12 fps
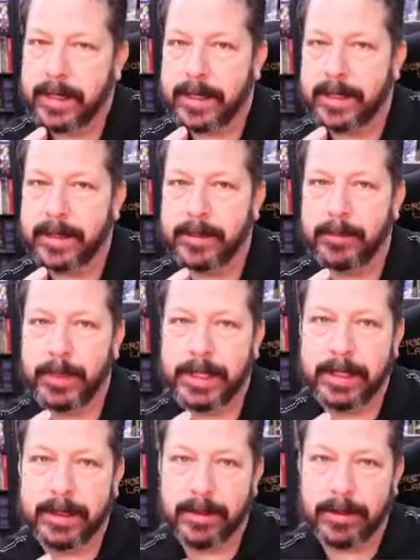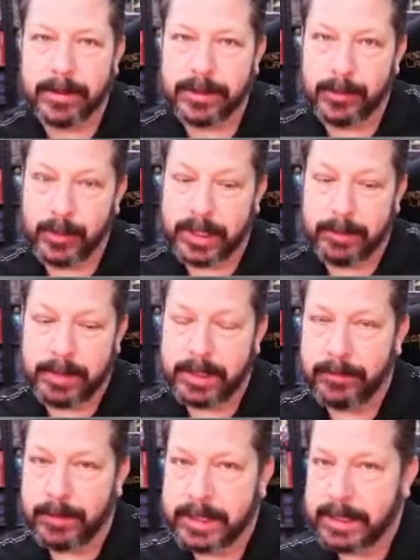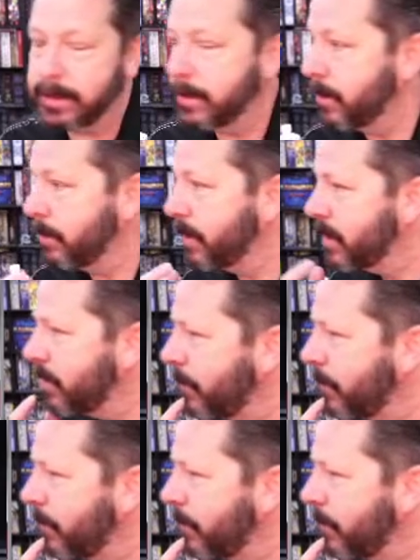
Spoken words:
but there are some recommended ones in the syllabus.